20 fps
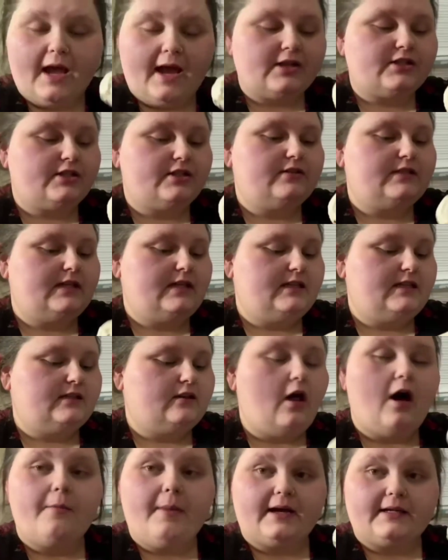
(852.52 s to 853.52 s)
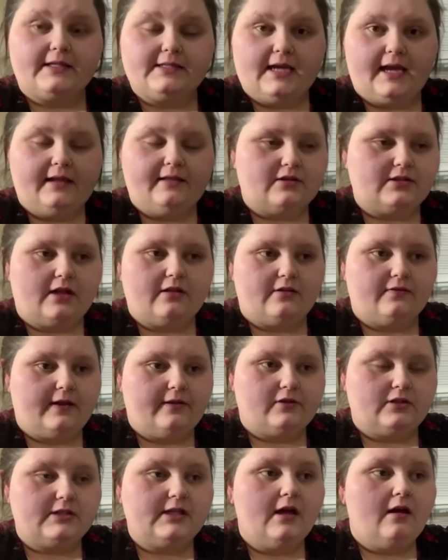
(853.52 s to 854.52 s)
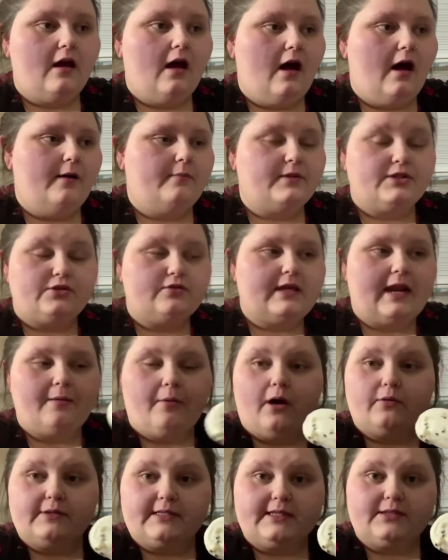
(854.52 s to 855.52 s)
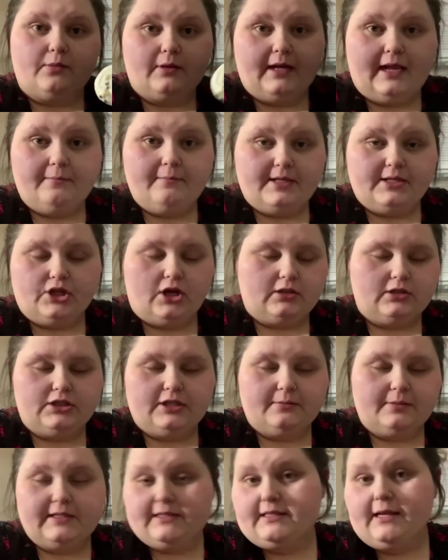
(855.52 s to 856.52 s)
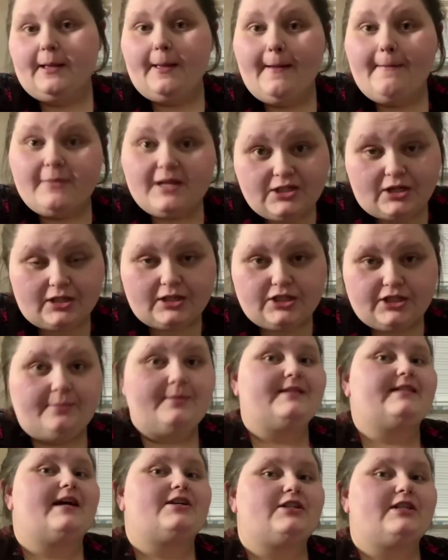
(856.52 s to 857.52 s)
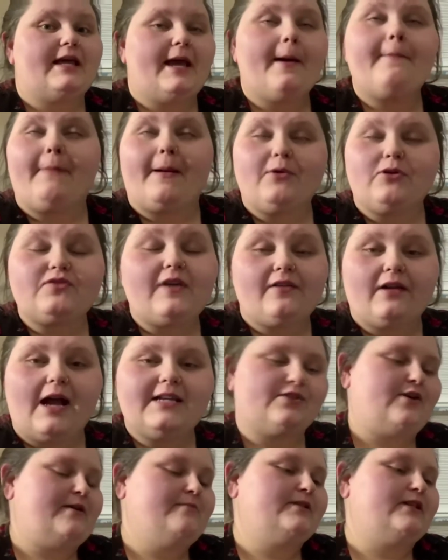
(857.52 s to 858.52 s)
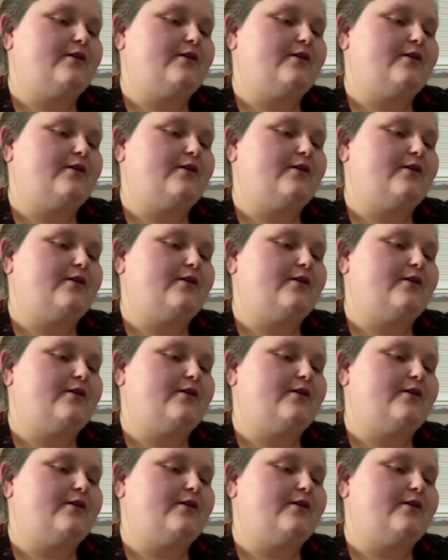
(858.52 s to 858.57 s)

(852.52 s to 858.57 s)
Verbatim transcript: I actually used to eat these a lot back in the day, and there's other flavors. Um, the two that I bought was this one and mint chocolate chip, because mint chocolate chip is actually my most favorite ice cream.